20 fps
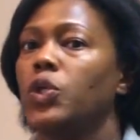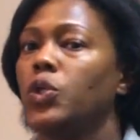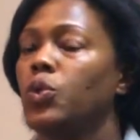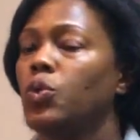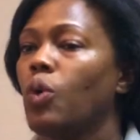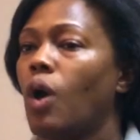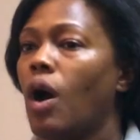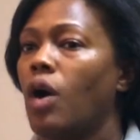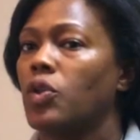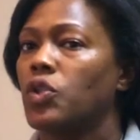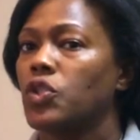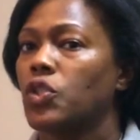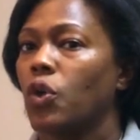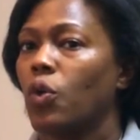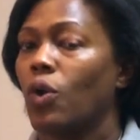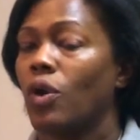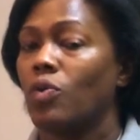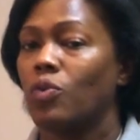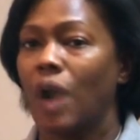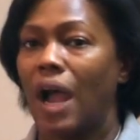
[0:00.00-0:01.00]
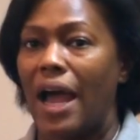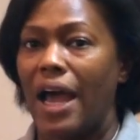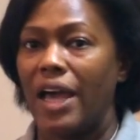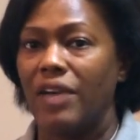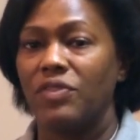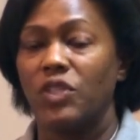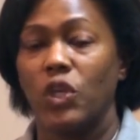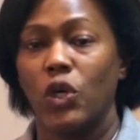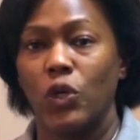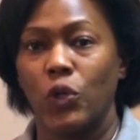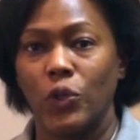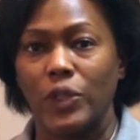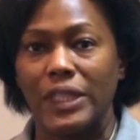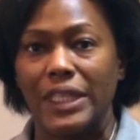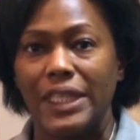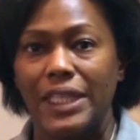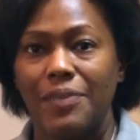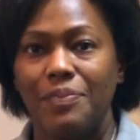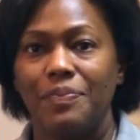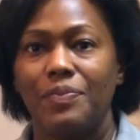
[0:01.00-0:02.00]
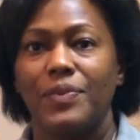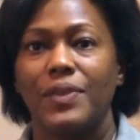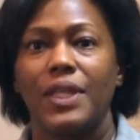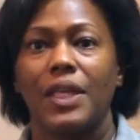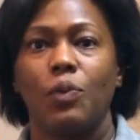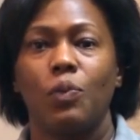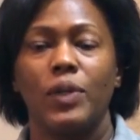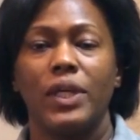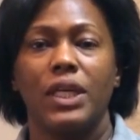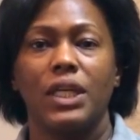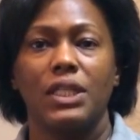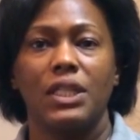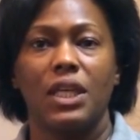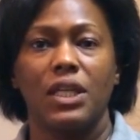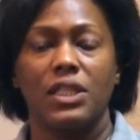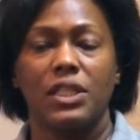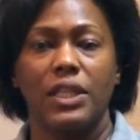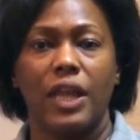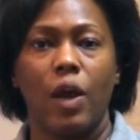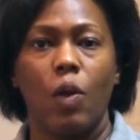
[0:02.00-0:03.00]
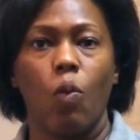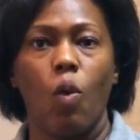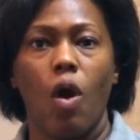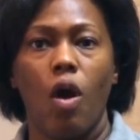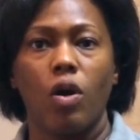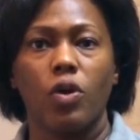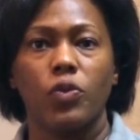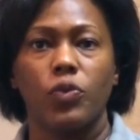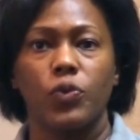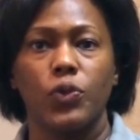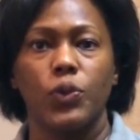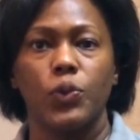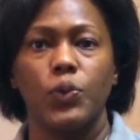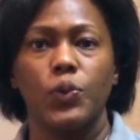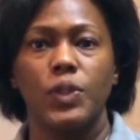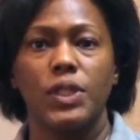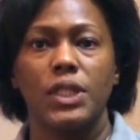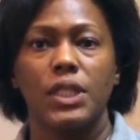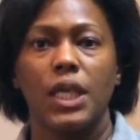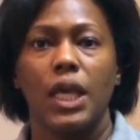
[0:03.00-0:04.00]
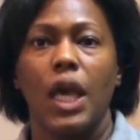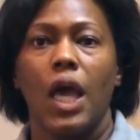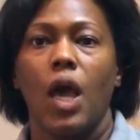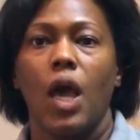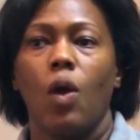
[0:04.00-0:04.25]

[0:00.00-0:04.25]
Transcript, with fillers: You also arrived early. We conducted our walkthroughs.